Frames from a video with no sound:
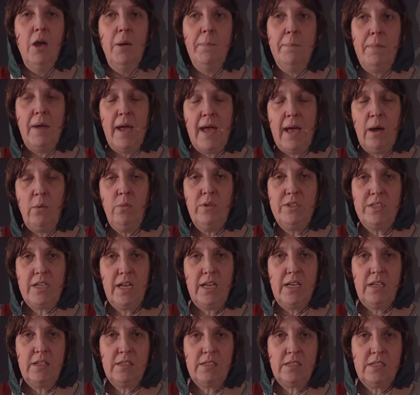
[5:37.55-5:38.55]
But our
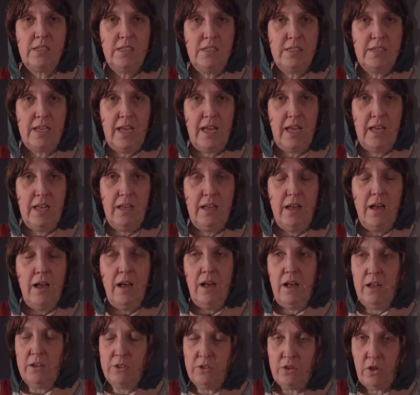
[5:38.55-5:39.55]
diets today
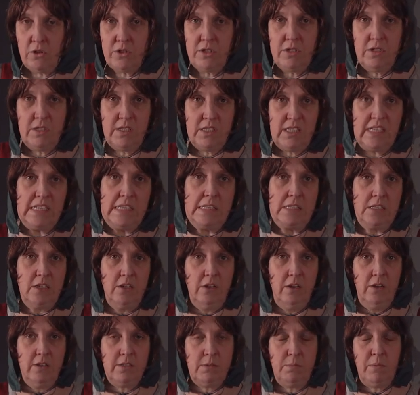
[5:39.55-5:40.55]
are not as
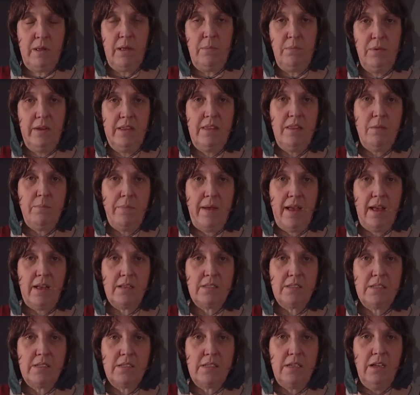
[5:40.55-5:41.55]
seasonal as people in the
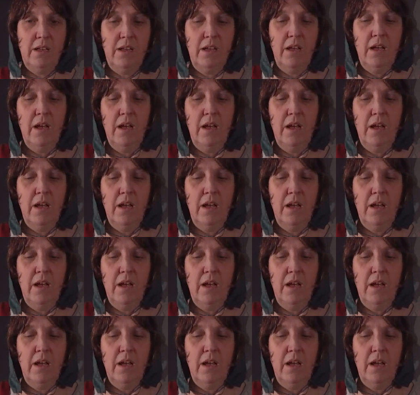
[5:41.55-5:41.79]
past.